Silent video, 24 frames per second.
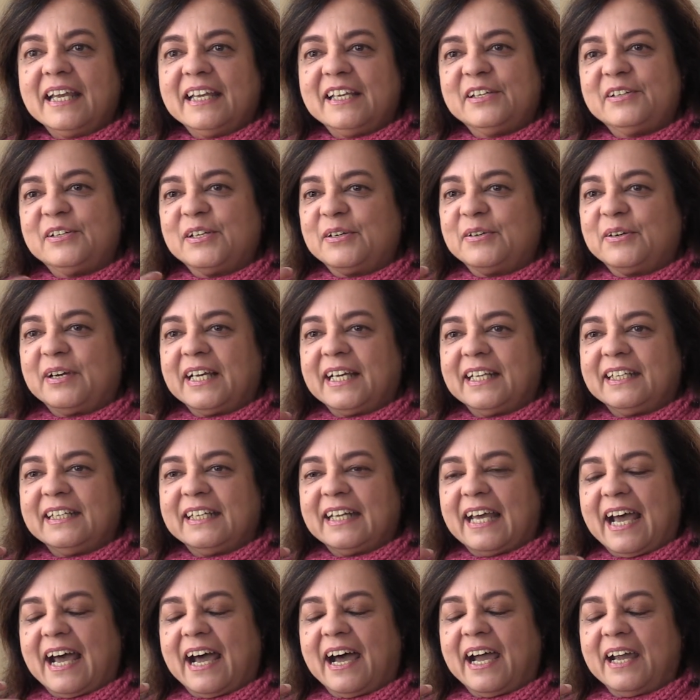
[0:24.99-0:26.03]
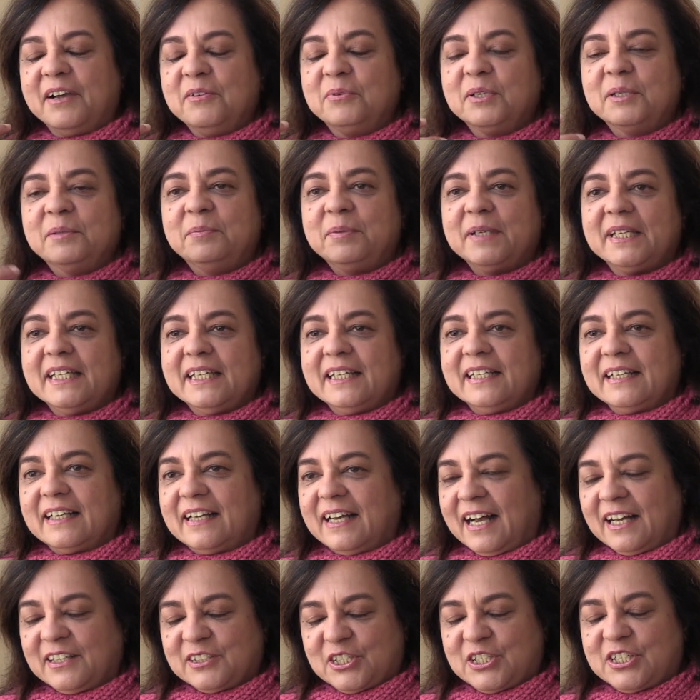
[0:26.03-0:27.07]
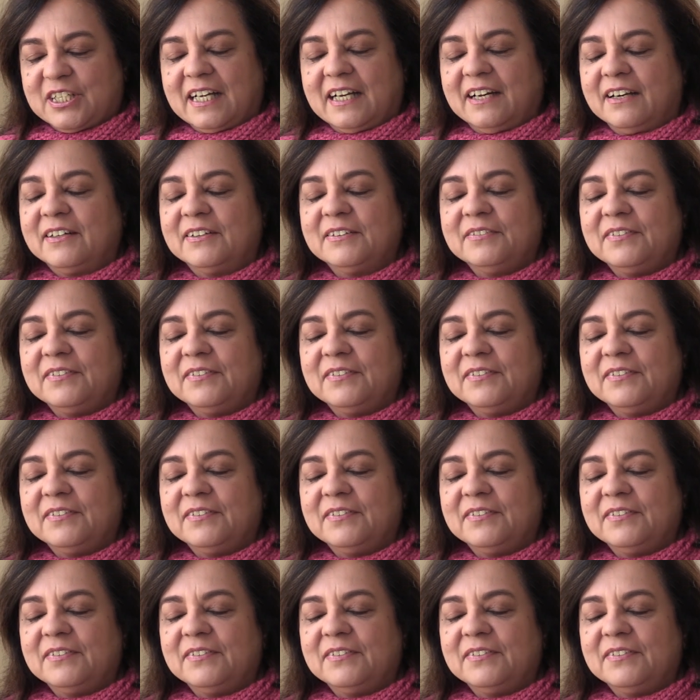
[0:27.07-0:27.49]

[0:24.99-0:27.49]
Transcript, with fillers: you know, and I will be I'll share